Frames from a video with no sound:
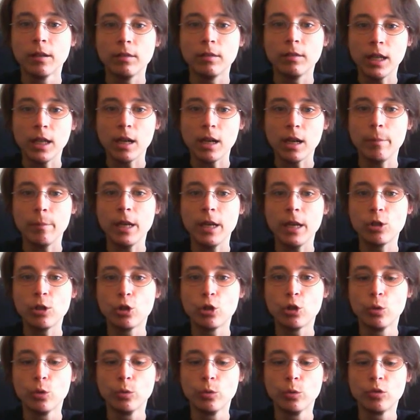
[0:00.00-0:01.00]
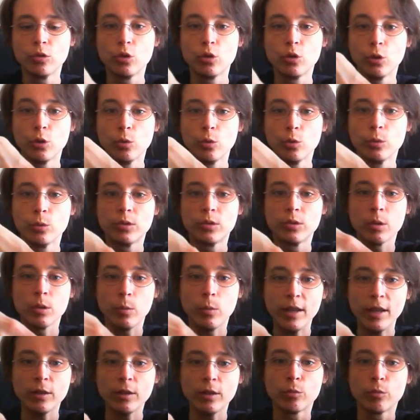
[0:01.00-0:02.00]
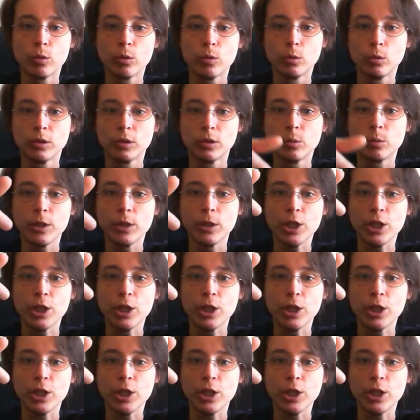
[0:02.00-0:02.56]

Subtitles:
then I may choose to use the weather rules,